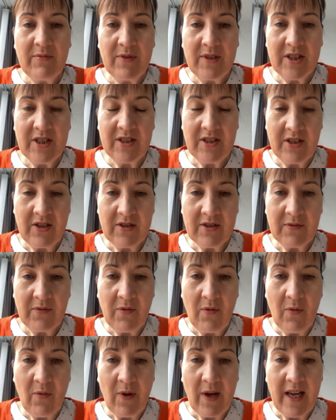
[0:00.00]
which is a
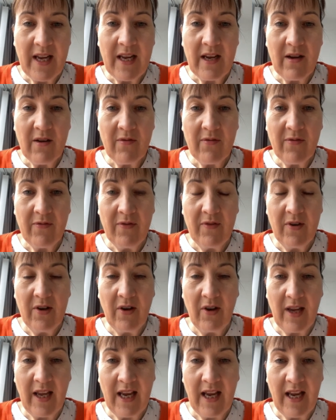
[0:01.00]
useful way of
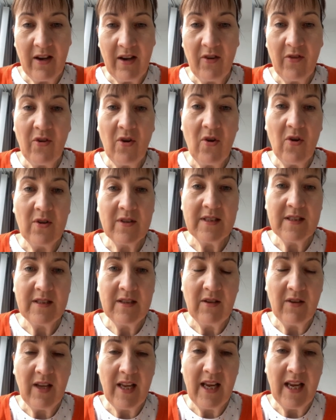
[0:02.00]
looking at our thoughts,
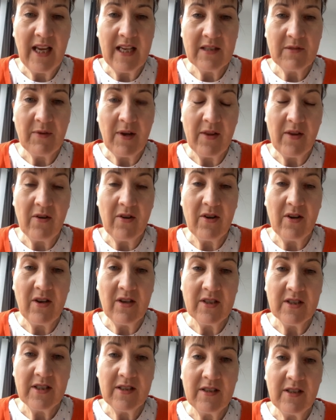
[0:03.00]
looking at whether or
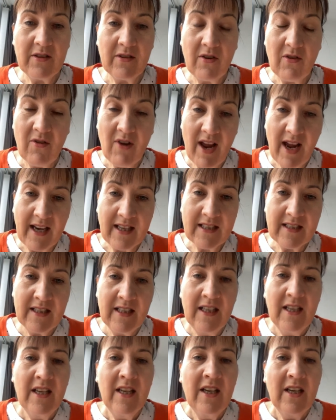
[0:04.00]
not they're correct,
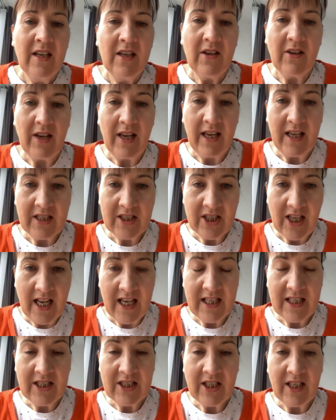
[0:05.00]
looking at
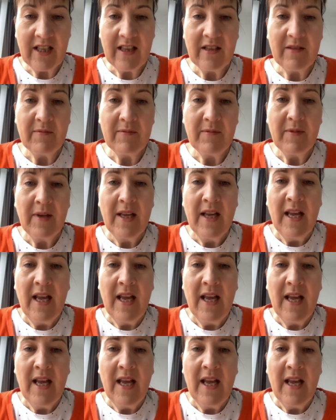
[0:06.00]
challenging them,